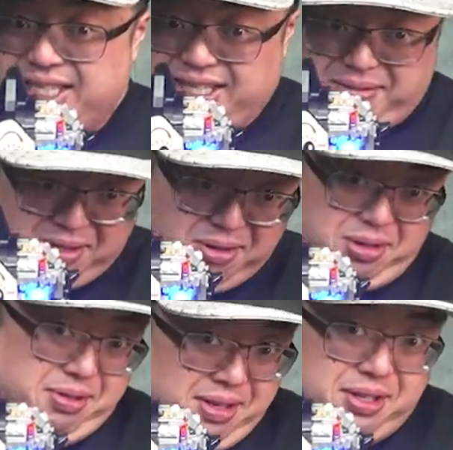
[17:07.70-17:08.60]
Those
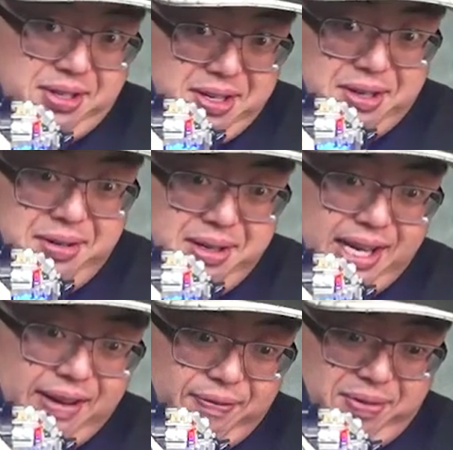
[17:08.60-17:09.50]
who also know,
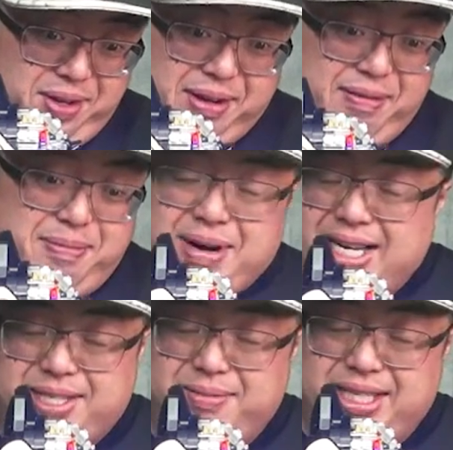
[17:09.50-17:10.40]
if you ever buy
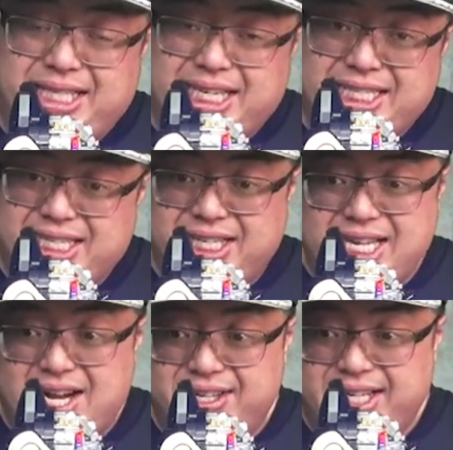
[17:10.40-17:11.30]
some of these kits out
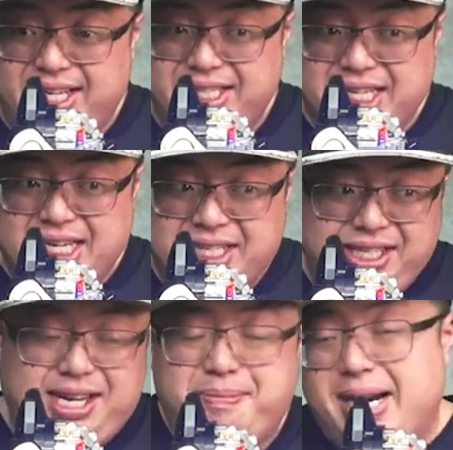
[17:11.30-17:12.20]
nowadays, you gotta
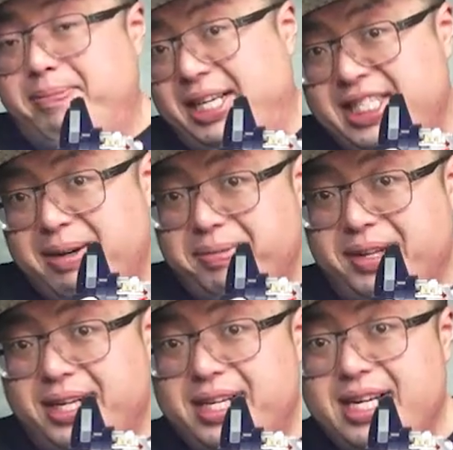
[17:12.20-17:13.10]
buy the base separately.
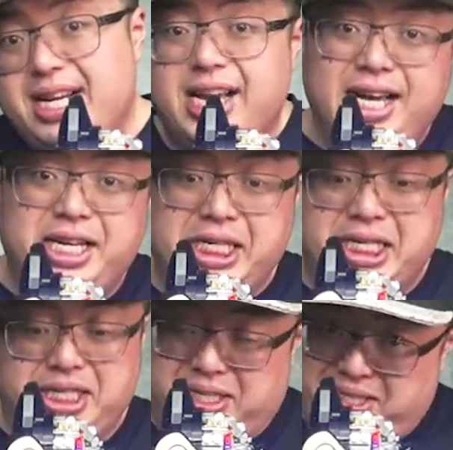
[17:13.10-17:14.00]
And
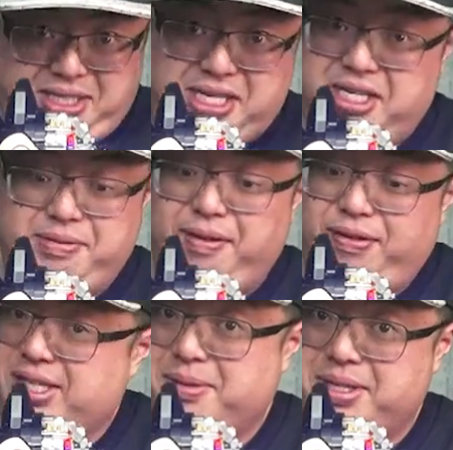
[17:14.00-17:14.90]
doesn't even fit
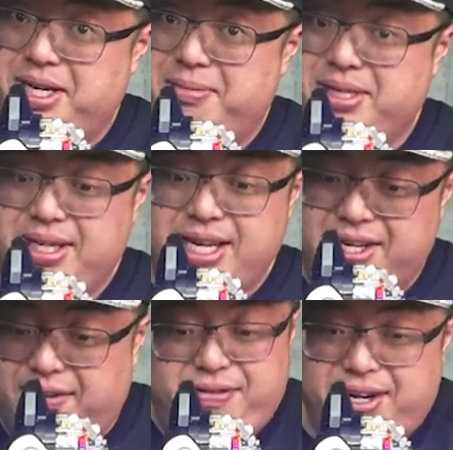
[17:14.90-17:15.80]
sometimes, and you gotta
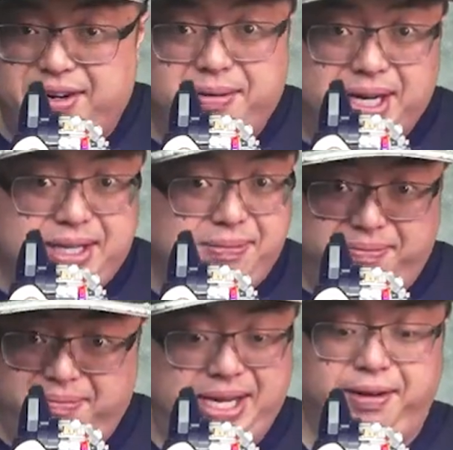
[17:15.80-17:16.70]
figure a way to
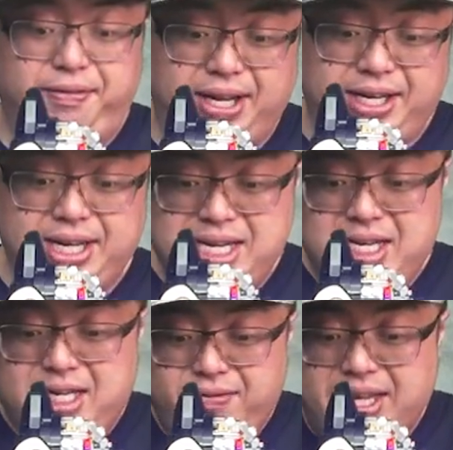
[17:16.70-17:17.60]
make it fit.
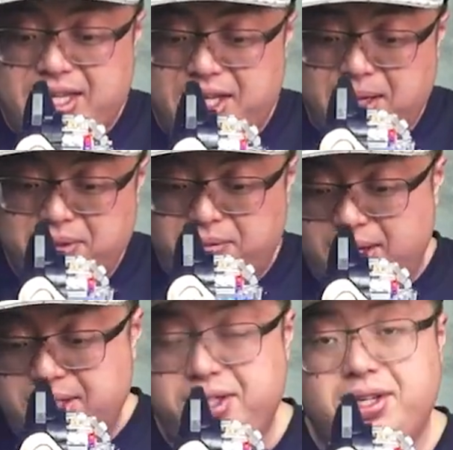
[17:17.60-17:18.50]
The fact that it comes with one,
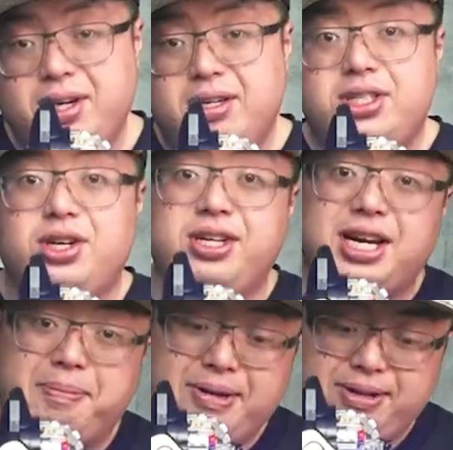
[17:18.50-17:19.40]
sure you gotta
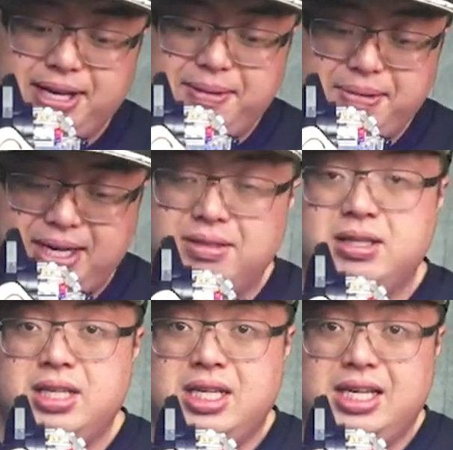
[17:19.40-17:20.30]
build it, but
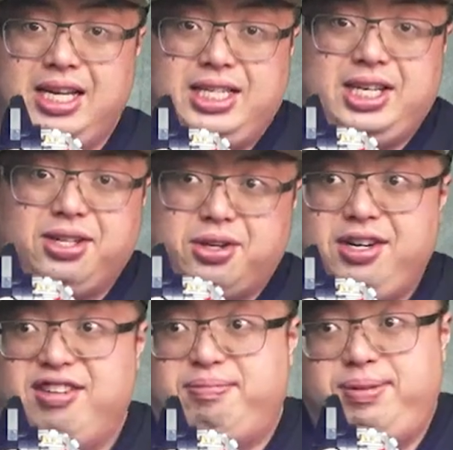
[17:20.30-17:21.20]
it is an
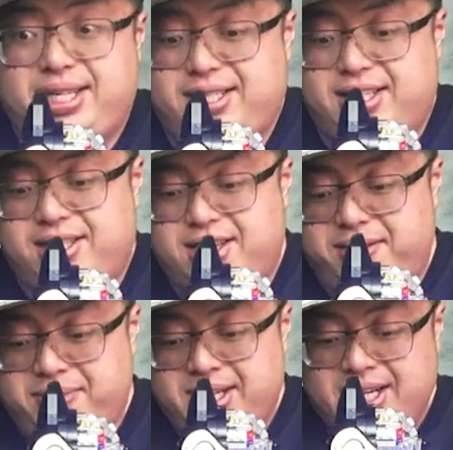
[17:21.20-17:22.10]
alternative brick system,
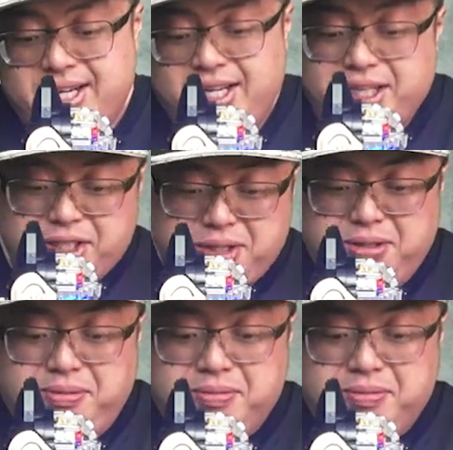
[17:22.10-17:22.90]
so